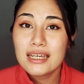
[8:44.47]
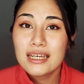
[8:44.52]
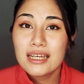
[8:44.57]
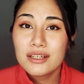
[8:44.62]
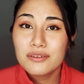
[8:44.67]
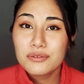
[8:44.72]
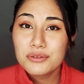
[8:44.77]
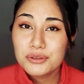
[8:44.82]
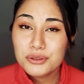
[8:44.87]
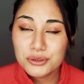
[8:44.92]

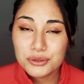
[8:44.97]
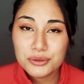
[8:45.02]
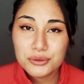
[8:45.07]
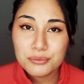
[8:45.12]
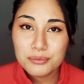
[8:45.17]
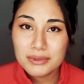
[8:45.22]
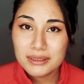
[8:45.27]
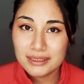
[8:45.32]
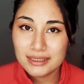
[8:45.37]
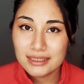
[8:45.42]
for 2
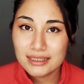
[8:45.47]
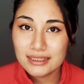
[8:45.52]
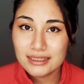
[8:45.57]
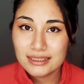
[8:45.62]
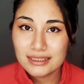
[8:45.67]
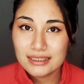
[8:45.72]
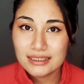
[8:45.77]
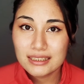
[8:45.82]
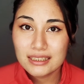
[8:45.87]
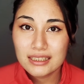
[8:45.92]
minutes,
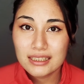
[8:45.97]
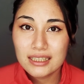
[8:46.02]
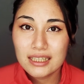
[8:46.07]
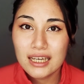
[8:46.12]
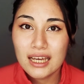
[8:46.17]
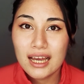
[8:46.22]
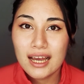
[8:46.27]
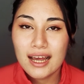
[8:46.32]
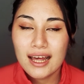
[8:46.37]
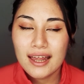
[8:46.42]

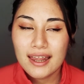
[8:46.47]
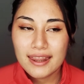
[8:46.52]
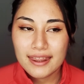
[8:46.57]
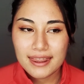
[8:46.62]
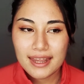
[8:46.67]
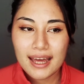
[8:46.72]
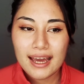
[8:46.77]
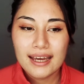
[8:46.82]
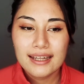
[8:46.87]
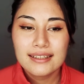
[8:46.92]

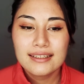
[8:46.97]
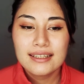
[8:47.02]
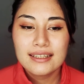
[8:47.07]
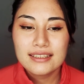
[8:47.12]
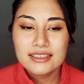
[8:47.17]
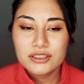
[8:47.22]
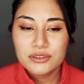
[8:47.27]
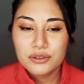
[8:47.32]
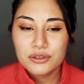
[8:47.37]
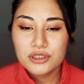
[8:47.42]
then it's
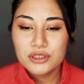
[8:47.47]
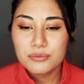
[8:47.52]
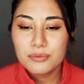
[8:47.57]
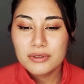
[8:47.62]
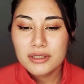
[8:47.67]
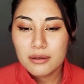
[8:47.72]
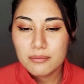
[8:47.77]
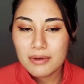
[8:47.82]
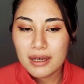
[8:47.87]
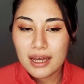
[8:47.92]
going to
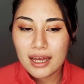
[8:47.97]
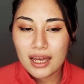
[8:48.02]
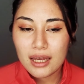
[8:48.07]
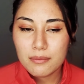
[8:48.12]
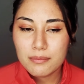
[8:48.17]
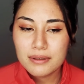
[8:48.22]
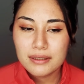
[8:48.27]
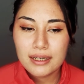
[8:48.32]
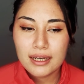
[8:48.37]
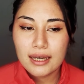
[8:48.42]
become a
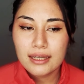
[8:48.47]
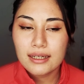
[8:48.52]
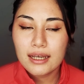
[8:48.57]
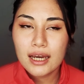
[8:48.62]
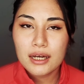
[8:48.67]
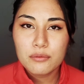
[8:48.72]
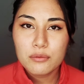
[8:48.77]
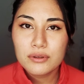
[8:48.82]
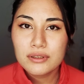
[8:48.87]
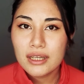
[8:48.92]
habit, and I
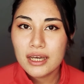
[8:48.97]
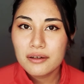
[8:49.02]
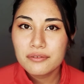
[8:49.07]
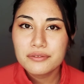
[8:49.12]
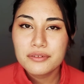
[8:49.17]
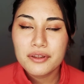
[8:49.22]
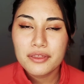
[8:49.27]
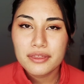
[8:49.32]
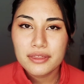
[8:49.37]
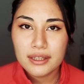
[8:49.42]
won't have to
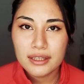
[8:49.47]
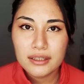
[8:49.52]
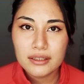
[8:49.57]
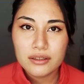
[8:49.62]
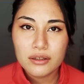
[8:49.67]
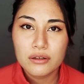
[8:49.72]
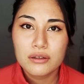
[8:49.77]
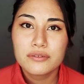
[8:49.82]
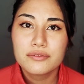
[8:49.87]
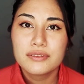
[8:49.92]
think
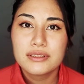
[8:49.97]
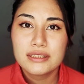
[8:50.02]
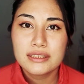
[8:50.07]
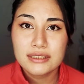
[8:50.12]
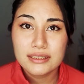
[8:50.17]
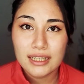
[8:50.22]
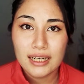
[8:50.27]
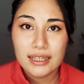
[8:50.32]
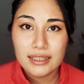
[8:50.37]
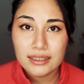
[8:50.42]
of
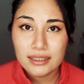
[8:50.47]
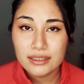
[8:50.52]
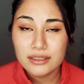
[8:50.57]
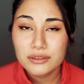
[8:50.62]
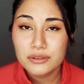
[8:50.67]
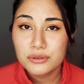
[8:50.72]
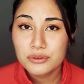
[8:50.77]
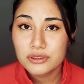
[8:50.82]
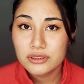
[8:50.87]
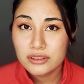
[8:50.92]
deciding
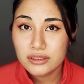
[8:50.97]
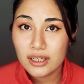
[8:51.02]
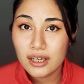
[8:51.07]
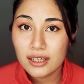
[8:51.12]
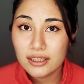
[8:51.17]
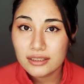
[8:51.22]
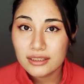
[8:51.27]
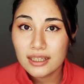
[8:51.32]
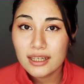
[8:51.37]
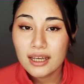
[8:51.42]
to
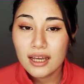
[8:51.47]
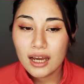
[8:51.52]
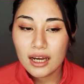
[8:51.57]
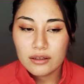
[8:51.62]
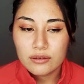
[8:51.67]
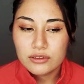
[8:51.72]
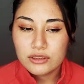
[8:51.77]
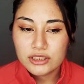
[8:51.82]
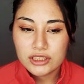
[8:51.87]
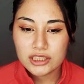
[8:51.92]
start. I
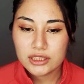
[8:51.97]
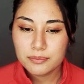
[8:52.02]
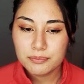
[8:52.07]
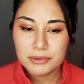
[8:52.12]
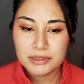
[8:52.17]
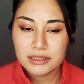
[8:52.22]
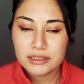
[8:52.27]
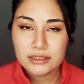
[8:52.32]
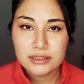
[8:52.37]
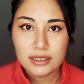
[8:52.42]
will just be
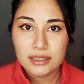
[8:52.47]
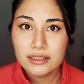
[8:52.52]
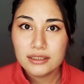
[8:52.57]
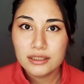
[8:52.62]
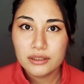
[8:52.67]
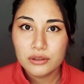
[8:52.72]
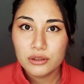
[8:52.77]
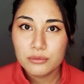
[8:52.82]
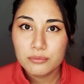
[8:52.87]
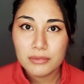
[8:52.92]
starting
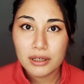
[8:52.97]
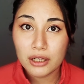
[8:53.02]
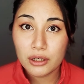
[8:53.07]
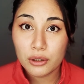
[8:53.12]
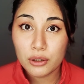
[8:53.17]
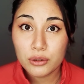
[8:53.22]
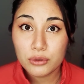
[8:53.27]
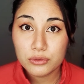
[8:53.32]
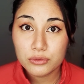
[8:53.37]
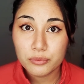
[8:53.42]
on my
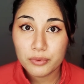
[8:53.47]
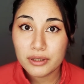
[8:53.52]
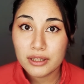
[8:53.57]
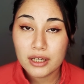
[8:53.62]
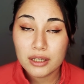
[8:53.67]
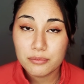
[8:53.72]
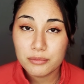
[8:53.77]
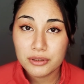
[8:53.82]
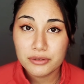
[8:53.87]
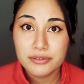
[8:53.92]
own without
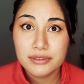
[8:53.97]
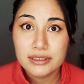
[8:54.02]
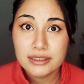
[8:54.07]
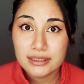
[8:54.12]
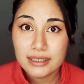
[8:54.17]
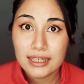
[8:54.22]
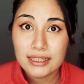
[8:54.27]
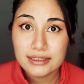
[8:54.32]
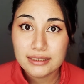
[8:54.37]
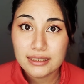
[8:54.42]
me
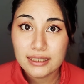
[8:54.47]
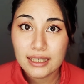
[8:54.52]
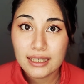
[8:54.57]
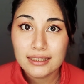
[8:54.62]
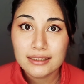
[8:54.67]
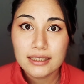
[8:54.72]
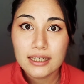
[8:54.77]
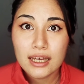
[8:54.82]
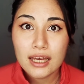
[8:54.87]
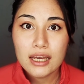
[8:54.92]
realizing it.
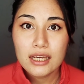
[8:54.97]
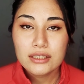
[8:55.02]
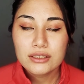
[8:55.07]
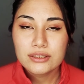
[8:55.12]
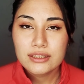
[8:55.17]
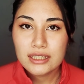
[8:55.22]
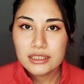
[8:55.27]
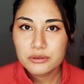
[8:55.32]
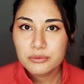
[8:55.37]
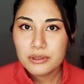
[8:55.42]

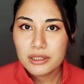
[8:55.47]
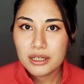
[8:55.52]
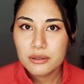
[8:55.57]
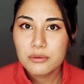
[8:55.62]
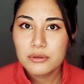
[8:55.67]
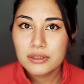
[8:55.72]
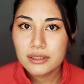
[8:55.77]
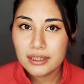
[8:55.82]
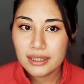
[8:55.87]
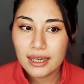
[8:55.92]
That's where I
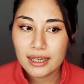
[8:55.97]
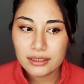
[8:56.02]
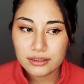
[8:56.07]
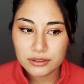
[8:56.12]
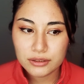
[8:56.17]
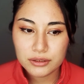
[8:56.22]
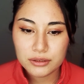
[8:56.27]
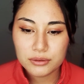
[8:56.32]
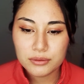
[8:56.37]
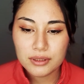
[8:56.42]
want to get
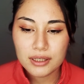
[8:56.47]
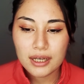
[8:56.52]
to.